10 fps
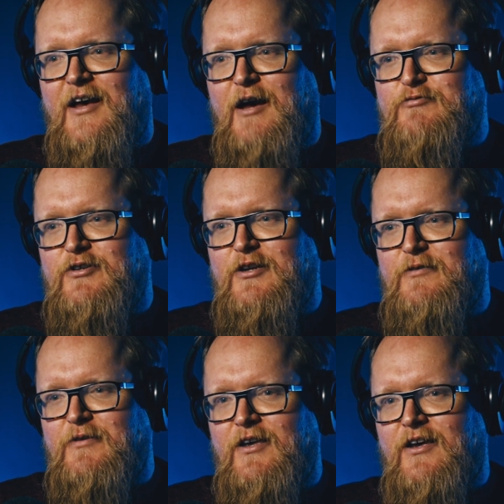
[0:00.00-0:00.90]

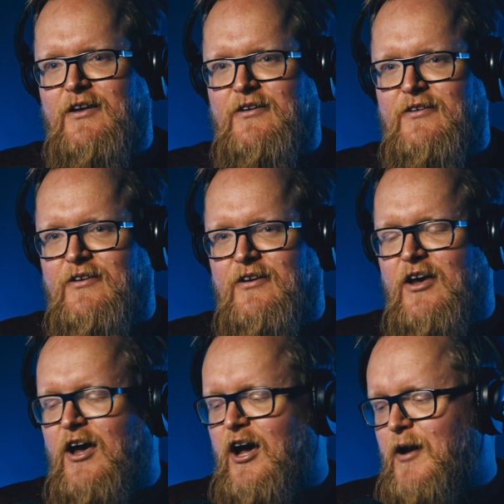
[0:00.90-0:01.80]
Absolutely. Yeah.
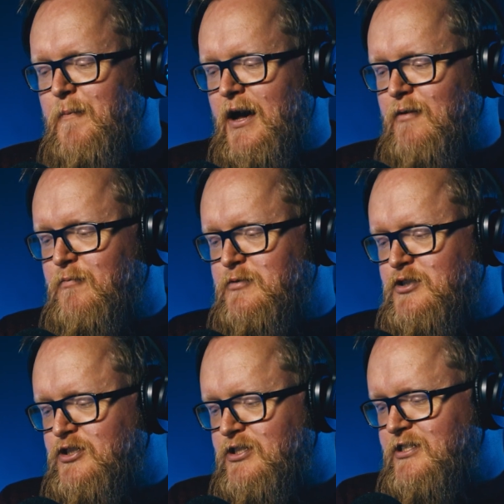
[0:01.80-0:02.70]
How,
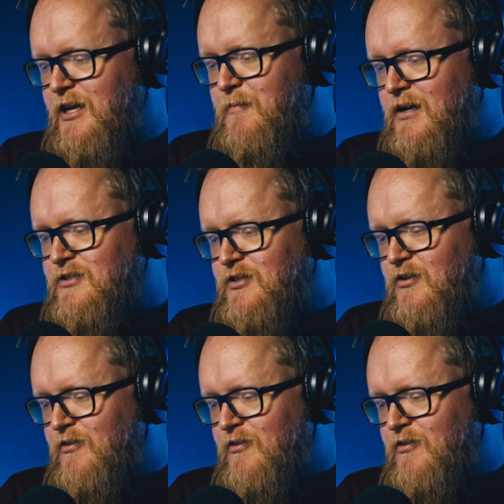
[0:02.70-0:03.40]
just to take it back to